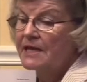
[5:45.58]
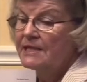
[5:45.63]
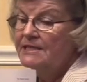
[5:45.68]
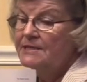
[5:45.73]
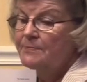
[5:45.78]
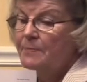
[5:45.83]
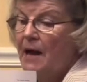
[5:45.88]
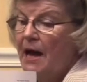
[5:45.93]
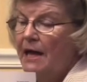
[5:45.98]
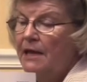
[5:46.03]

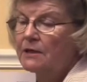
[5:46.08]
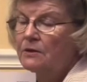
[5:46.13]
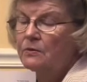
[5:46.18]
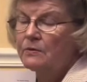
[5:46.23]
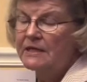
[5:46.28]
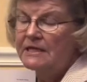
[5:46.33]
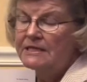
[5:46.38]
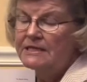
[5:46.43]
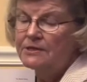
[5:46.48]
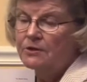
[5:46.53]
it's by
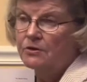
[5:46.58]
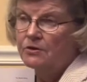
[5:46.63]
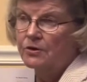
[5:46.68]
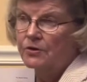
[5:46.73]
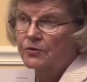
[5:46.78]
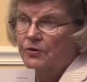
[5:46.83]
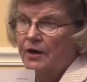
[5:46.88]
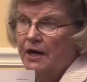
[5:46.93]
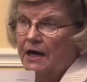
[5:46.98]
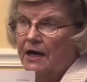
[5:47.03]
Louise
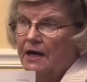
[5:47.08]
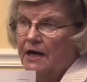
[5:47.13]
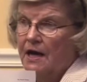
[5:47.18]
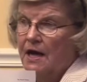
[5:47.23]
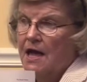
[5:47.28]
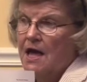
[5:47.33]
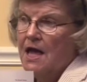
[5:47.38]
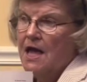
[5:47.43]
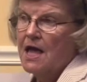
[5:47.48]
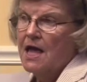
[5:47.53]
Erdrich,
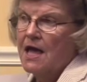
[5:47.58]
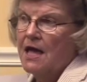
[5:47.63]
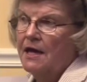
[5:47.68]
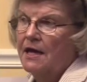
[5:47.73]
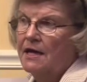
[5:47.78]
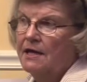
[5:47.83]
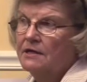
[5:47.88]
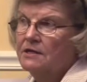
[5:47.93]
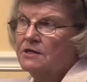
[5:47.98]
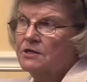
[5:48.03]

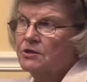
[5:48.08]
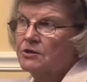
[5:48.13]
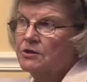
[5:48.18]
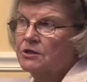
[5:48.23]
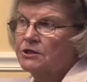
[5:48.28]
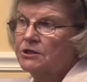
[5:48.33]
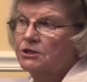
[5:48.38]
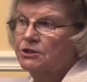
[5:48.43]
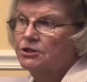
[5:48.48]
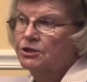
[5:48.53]
and
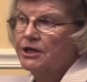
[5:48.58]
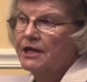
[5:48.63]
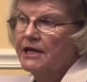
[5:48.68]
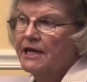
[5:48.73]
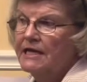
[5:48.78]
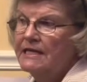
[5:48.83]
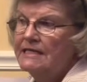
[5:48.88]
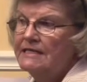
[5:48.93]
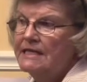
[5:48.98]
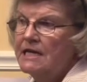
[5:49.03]

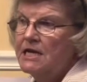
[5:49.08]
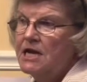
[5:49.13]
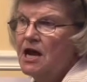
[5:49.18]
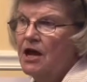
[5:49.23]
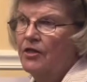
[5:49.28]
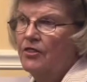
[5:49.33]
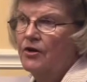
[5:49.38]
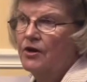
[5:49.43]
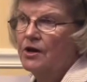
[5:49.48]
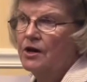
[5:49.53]
Erdrich is
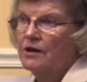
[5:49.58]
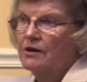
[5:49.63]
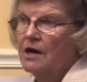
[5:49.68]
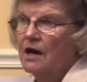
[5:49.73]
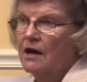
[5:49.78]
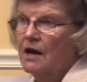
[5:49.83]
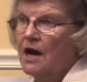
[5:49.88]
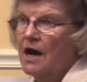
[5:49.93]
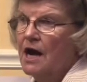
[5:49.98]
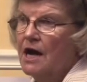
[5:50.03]
another
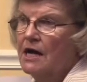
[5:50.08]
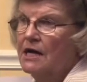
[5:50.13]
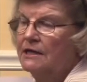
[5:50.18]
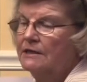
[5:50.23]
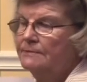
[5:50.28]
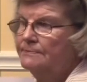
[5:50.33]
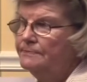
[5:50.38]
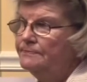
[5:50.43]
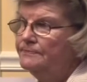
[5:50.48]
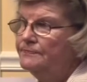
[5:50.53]

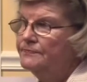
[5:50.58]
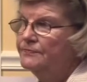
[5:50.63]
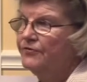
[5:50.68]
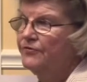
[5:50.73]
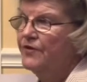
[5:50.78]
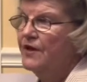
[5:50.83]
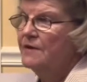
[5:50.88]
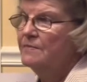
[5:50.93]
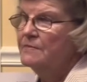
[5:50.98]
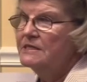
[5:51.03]

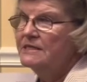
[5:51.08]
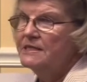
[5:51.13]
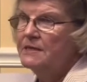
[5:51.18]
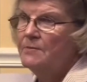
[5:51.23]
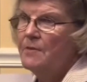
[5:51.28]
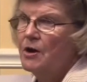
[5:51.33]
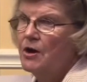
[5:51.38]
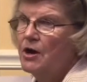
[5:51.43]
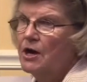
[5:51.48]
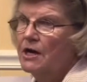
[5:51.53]
famous
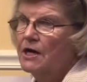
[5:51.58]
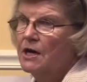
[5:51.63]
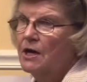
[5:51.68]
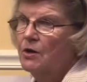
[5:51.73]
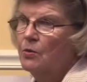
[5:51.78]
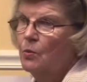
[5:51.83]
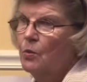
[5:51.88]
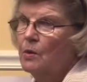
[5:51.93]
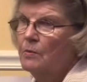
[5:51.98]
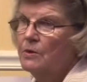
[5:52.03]

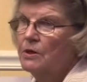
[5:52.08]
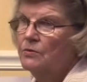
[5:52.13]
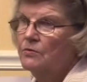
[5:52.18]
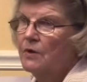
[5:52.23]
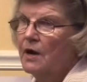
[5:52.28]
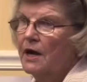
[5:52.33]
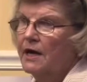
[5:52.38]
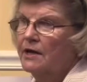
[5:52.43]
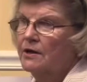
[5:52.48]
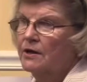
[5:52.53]
American woman
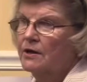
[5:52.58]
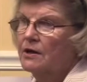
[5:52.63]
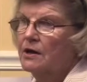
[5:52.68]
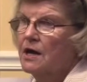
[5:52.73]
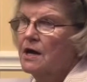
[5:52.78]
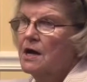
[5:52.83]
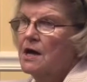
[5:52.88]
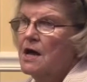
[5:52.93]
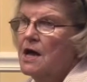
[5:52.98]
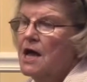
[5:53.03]
writer,
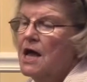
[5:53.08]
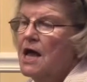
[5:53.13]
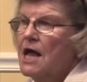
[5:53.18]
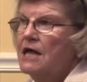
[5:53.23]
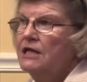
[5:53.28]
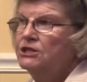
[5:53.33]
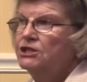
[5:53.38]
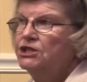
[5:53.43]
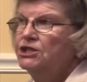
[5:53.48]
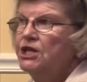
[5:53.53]

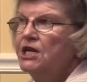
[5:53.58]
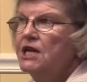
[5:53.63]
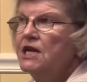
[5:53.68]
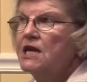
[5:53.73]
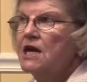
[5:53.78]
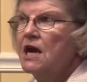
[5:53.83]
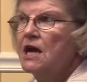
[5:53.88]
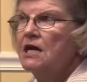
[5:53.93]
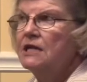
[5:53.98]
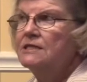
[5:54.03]
and she
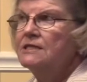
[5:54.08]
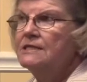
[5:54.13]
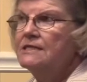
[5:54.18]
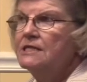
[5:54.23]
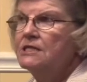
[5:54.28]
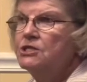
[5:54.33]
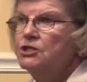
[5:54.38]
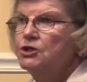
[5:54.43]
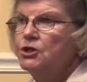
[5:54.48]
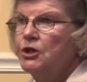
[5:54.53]

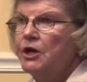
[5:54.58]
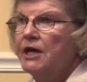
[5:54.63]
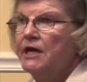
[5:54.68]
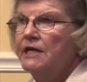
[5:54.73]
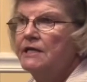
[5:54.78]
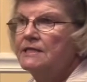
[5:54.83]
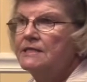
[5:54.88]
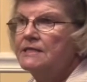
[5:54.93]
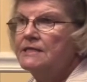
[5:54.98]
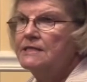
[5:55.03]

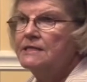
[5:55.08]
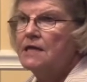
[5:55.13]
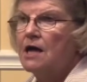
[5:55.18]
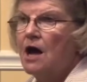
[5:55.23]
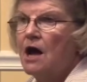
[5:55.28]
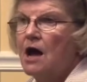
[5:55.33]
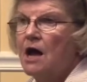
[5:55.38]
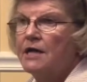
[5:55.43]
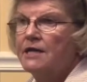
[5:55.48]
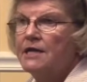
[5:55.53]
concentrates
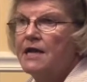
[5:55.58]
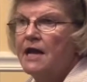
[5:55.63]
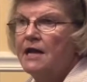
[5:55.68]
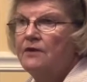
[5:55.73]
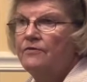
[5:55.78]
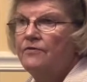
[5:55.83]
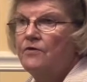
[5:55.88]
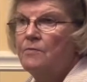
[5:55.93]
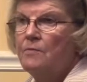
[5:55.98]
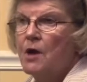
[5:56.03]
on
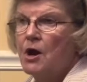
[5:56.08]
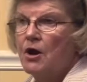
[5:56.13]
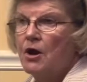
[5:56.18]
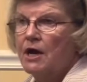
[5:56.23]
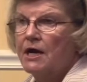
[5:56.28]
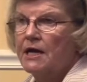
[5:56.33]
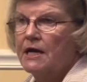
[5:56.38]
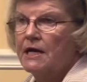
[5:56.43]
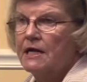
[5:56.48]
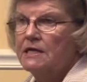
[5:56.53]
Native
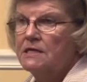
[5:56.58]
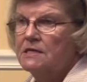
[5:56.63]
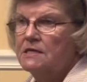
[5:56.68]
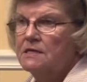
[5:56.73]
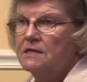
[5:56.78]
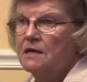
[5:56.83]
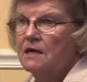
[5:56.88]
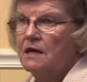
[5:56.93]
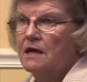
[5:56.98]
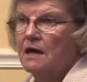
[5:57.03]

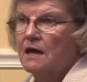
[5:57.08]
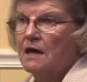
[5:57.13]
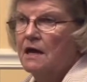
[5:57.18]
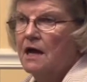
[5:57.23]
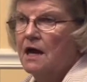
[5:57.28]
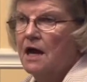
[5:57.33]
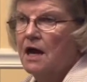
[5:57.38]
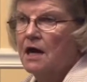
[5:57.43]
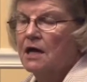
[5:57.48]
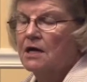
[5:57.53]
American
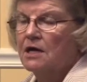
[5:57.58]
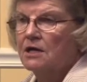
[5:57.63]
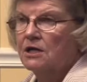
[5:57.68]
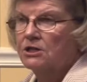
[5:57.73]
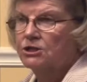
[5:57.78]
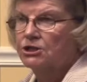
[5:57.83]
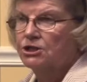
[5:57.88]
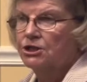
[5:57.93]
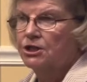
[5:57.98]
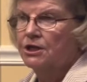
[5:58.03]

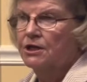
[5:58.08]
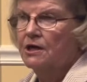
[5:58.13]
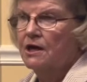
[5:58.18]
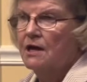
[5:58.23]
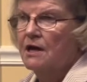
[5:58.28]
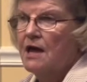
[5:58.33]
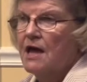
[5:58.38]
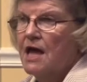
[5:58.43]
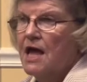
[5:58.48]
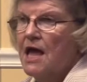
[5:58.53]
culture,
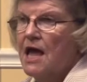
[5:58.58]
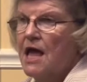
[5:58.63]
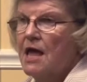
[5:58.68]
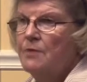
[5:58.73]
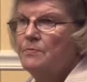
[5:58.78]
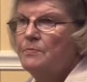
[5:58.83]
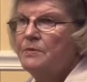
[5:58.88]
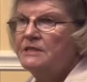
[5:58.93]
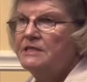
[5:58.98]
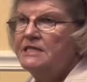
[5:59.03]

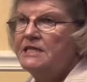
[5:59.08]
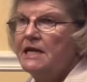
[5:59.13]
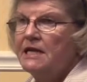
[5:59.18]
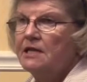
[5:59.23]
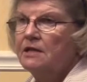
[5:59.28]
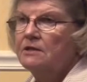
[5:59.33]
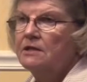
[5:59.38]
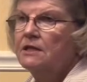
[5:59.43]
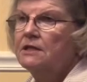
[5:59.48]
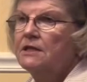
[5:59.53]
and
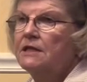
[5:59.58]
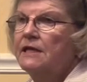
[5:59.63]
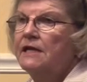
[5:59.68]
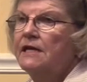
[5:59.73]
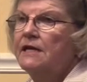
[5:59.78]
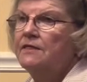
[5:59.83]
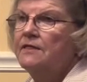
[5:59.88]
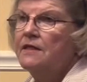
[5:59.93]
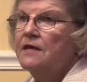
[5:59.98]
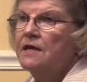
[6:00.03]

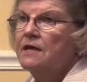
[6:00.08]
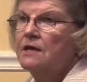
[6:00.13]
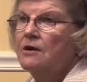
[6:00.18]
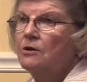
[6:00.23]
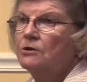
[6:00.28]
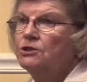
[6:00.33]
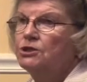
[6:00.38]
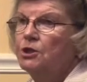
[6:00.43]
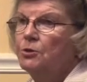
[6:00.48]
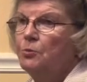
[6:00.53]
particularly the
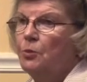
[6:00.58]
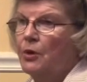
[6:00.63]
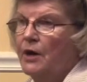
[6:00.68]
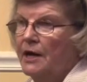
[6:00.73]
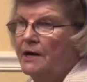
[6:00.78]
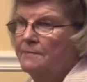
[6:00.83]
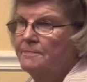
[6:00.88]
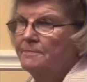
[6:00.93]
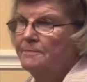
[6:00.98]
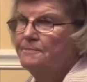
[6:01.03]

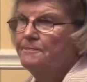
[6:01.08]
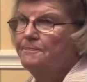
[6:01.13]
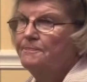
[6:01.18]
Ojibwe